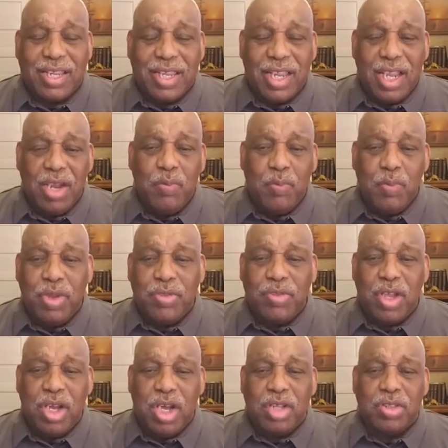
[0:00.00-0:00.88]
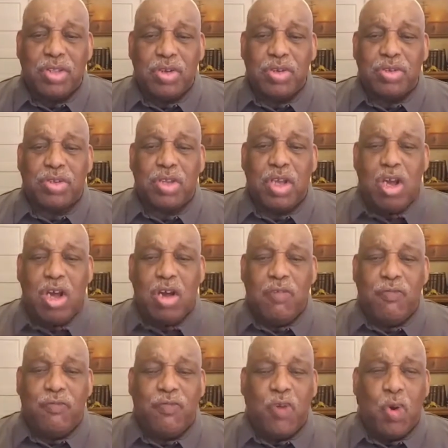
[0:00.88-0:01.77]
Get with others.
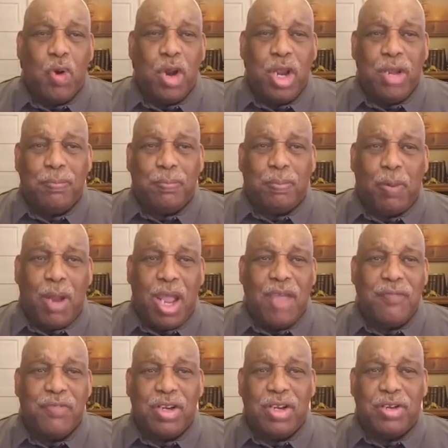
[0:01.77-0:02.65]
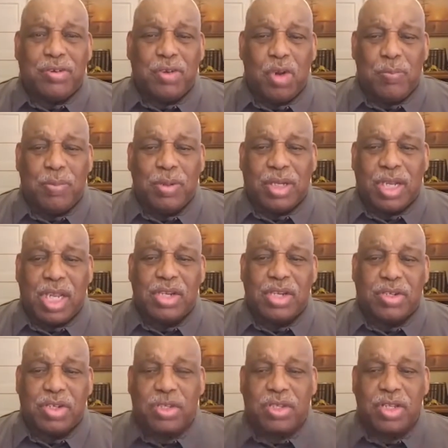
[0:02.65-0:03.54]
Avoid private
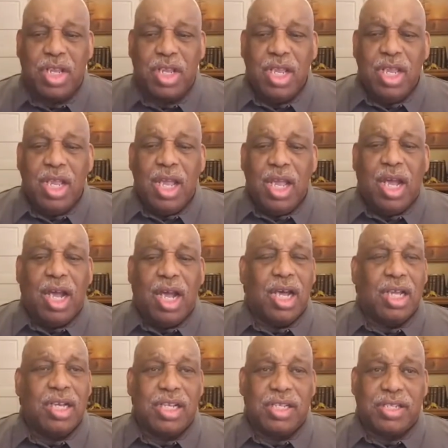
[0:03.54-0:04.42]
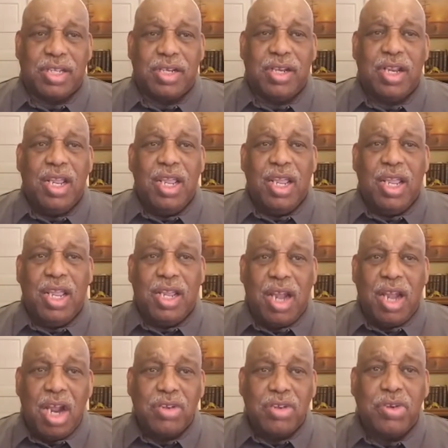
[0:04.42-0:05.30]
interpretations. Uh, listen,
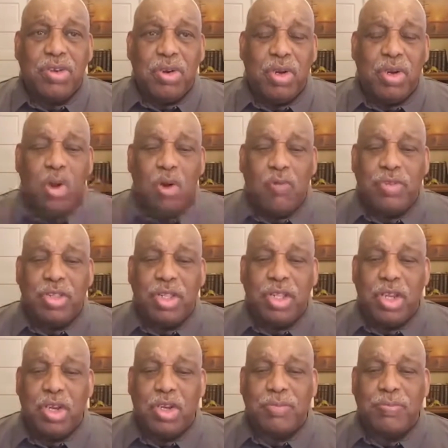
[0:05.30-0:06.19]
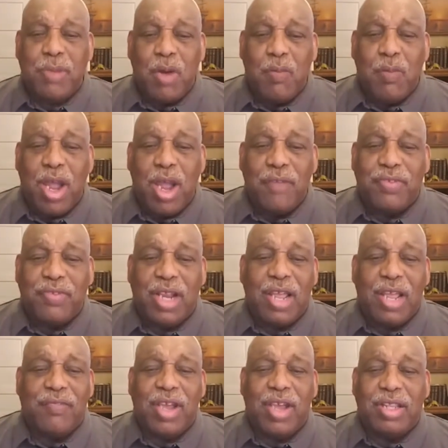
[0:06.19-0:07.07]
in our journey over the years, my wife and
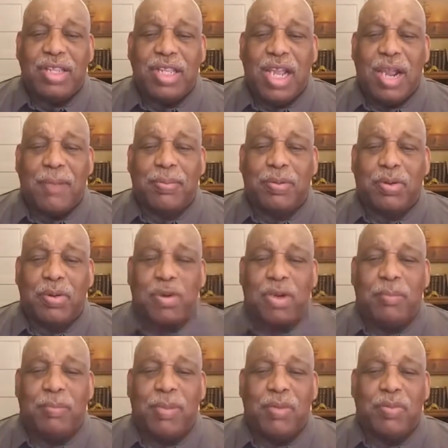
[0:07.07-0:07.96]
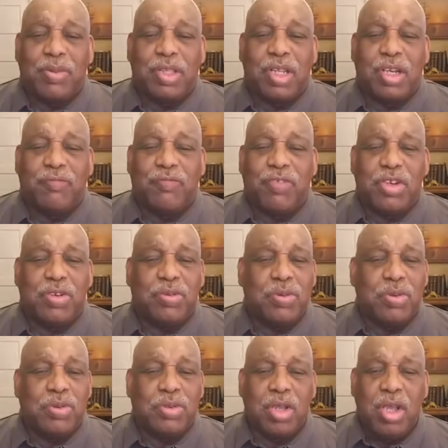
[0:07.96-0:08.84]
I have had the opportunity to meet with
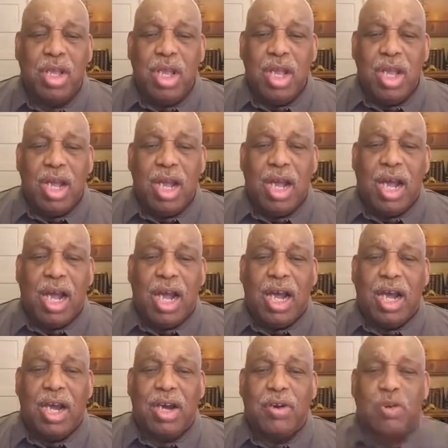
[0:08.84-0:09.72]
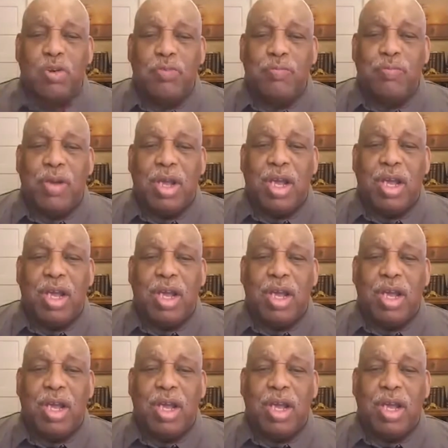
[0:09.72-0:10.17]
individuals uh, who